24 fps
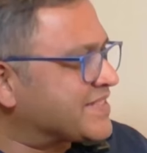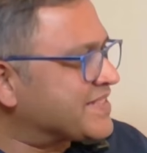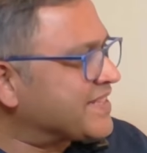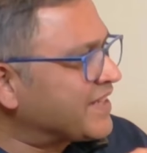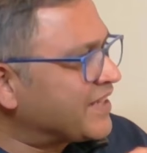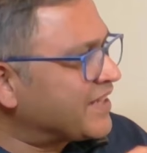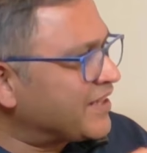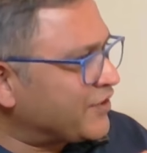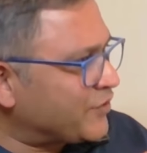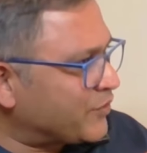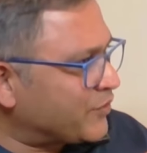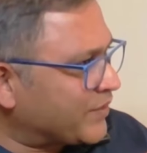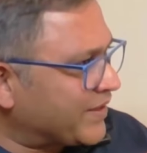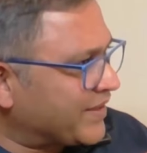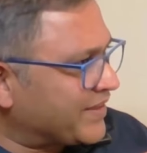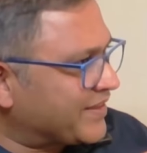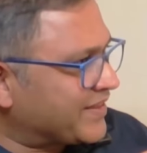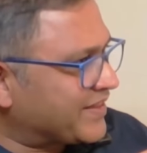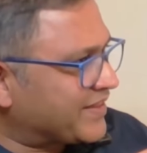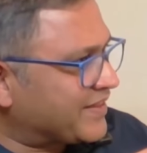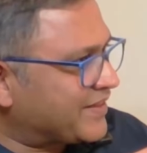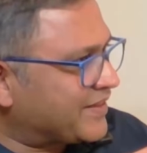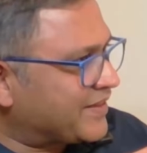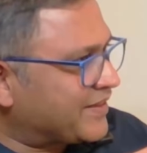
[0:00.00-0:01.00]
single
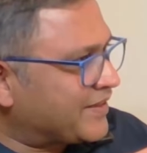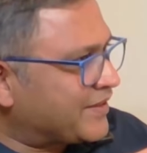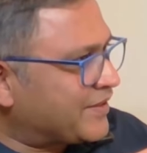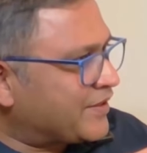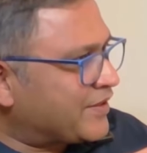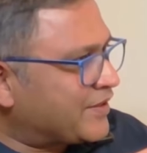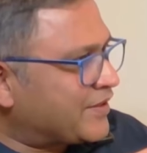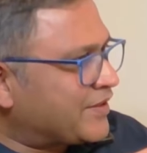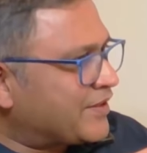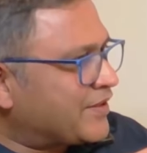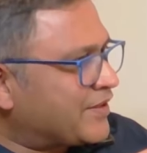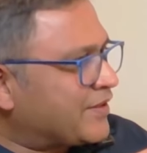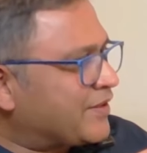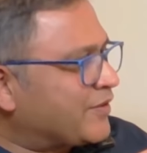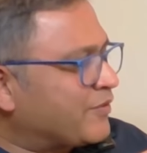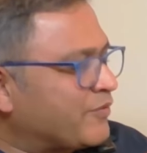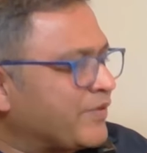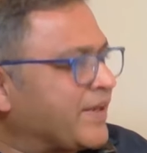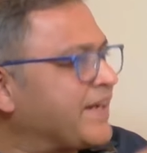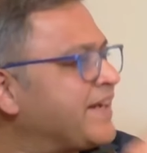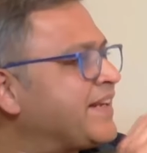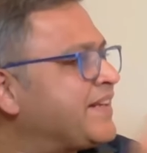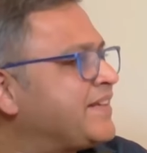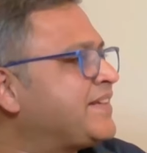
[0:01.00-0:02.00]
unit.
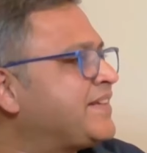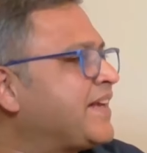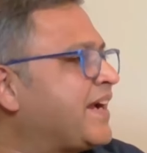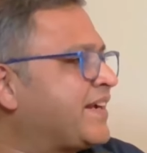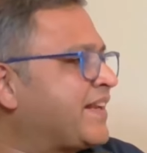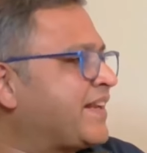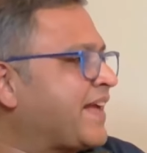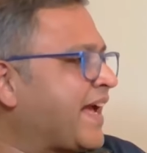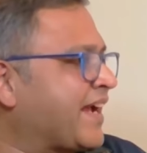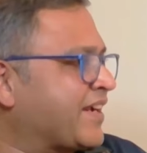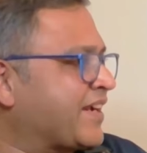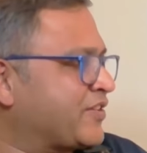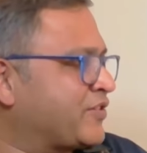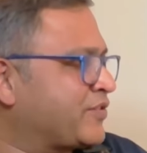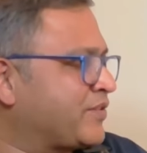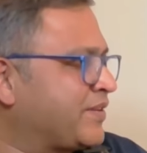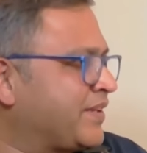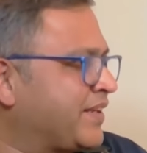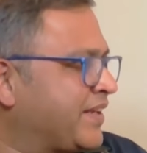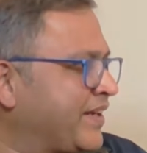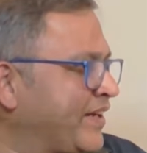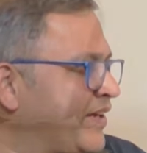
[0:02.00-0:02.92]
When did that actually